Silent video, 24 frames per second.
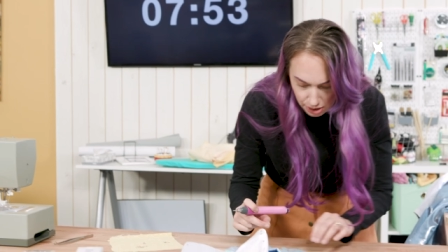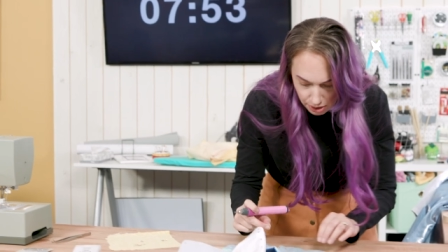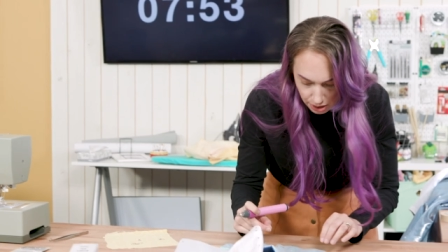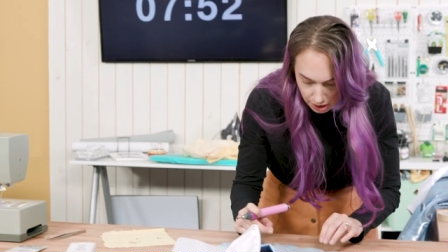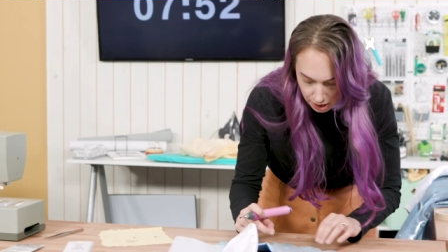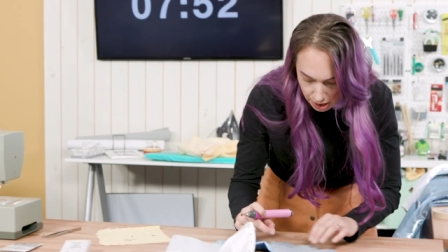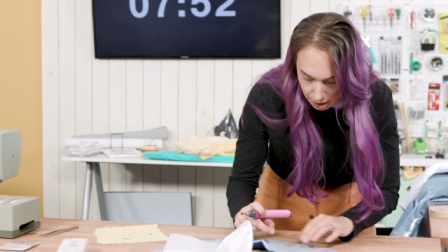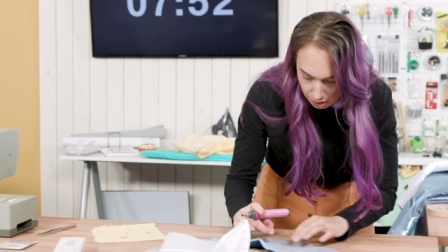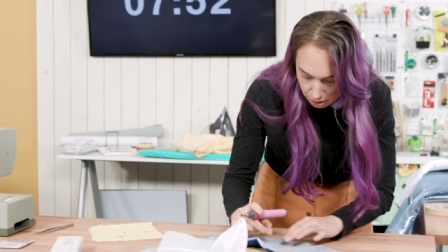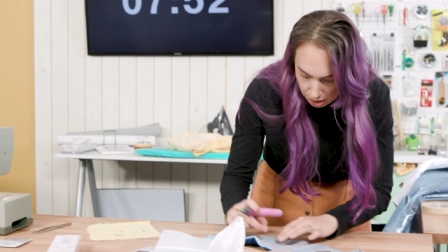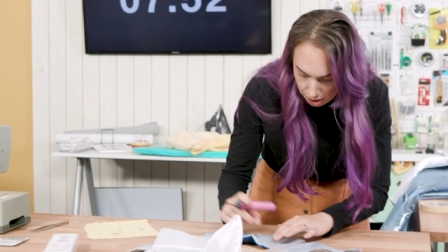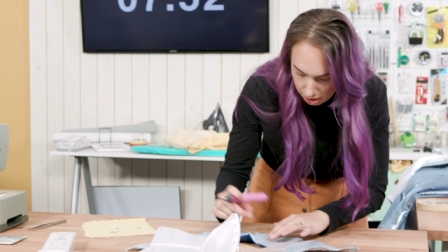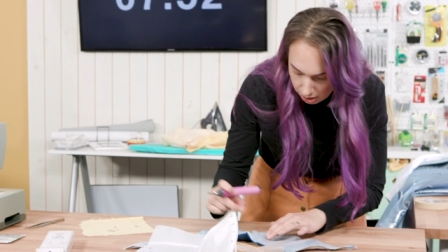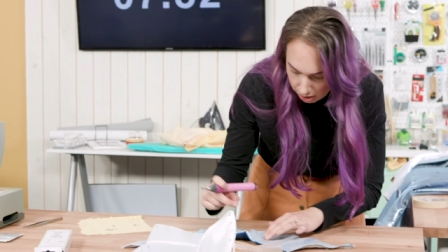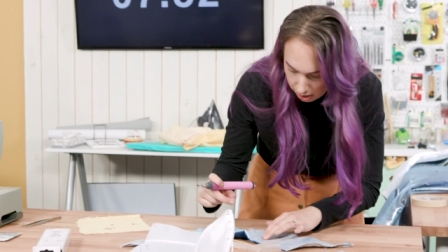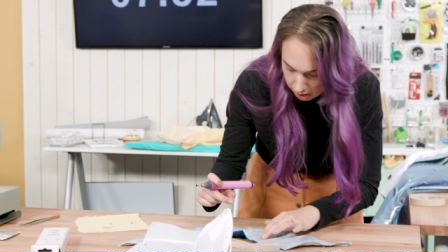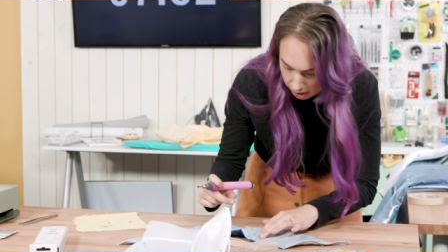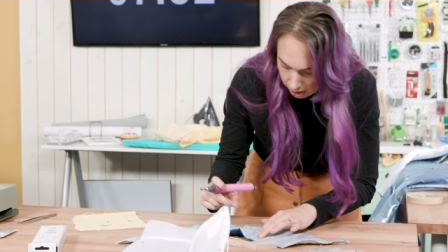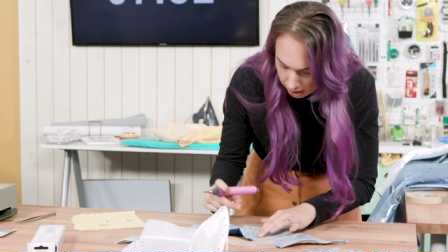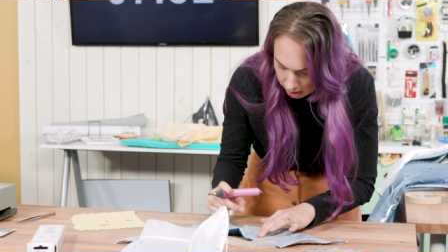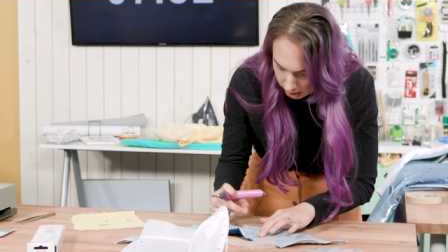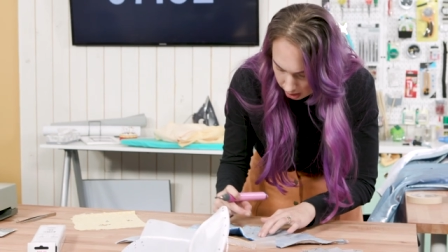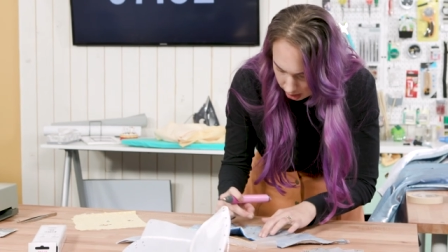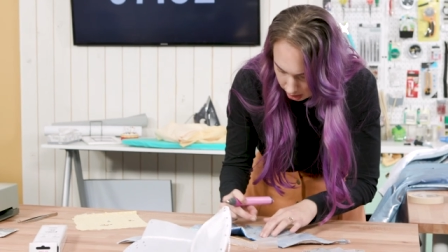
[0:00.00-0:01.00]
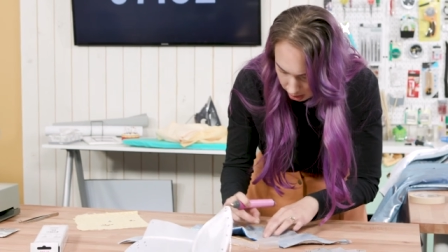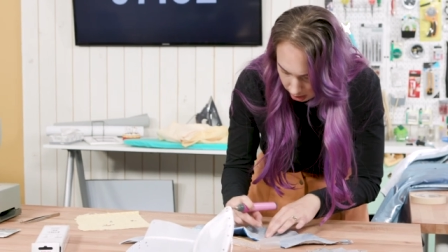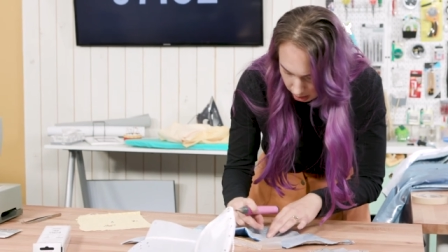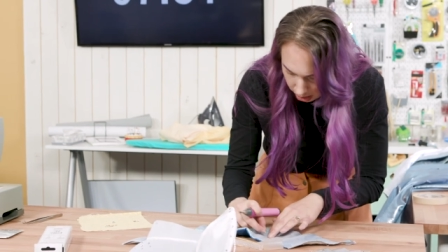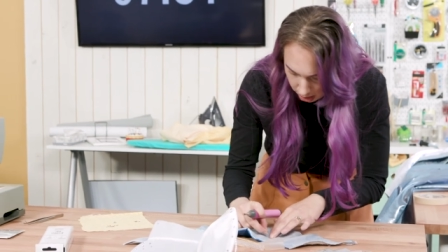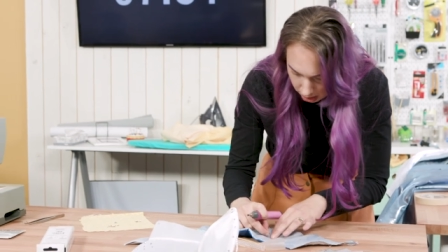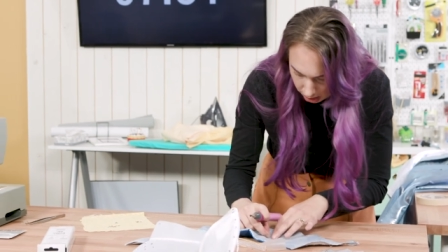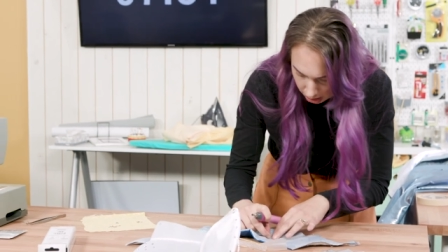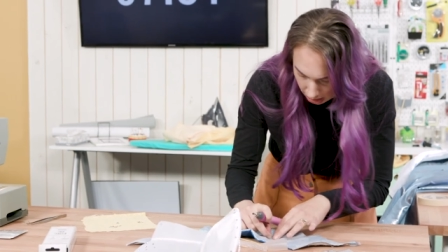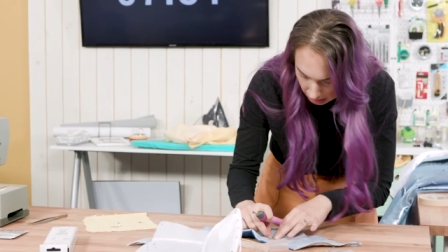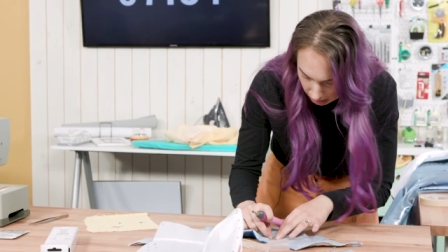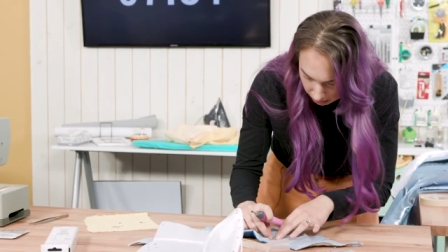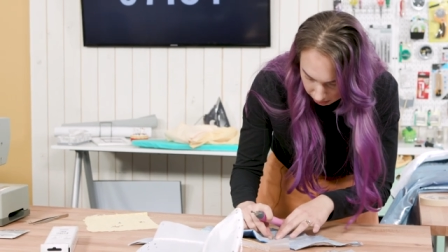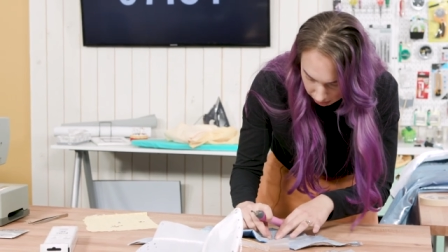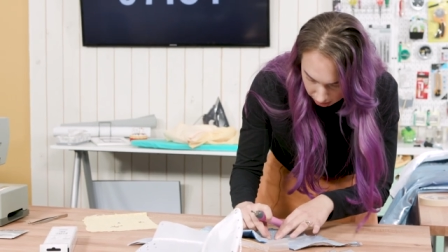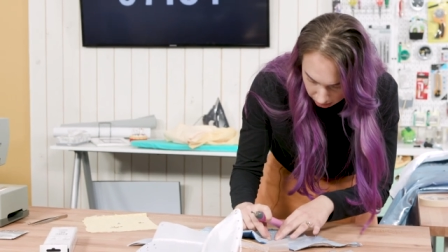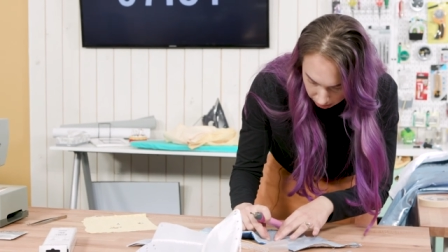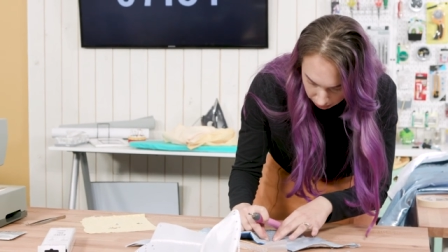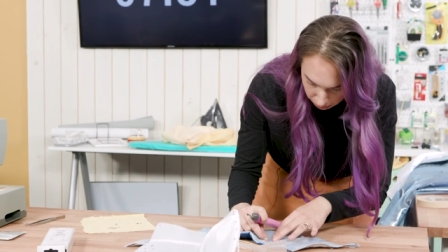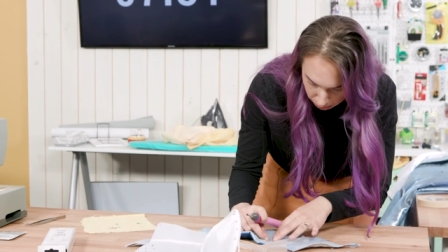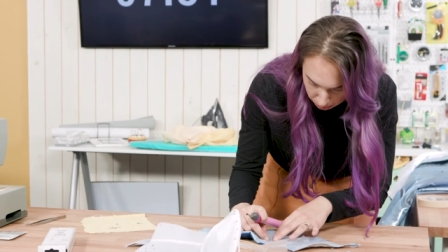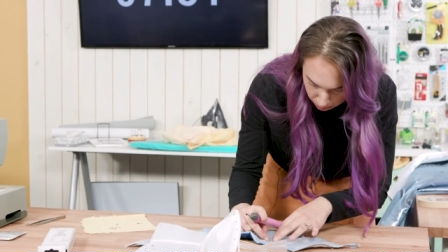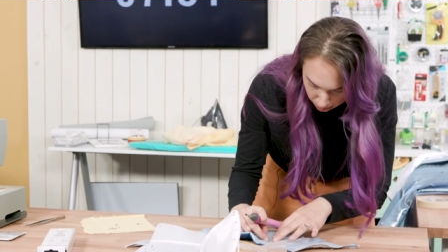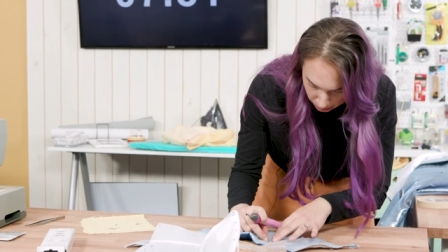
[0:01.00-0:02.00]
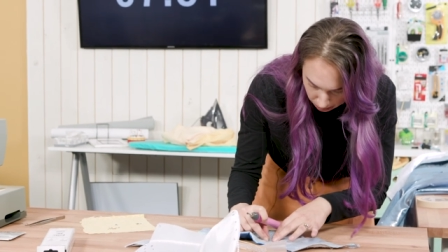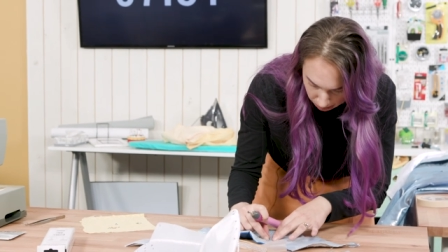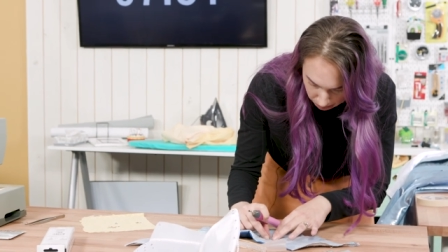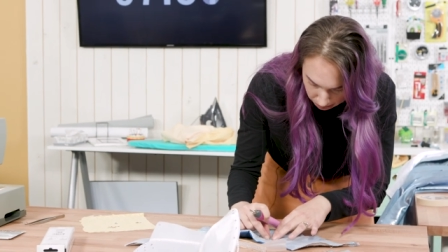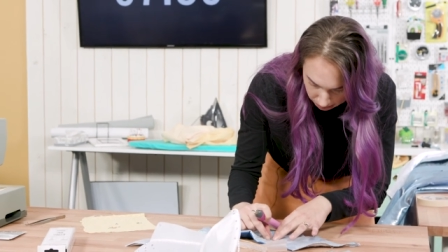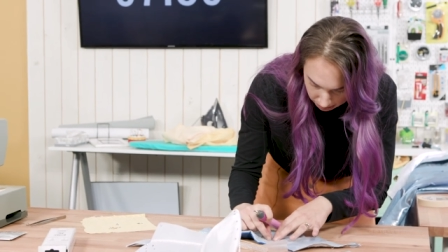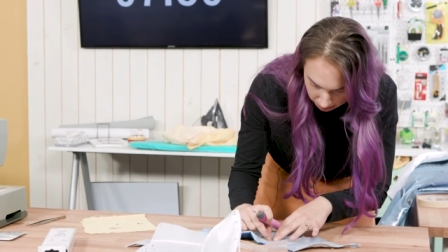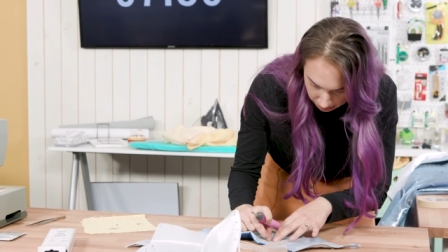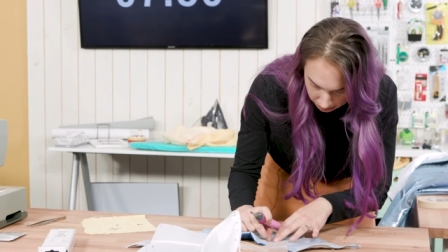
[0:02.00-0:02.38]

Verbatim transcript: so I think it'll have enough sparkle.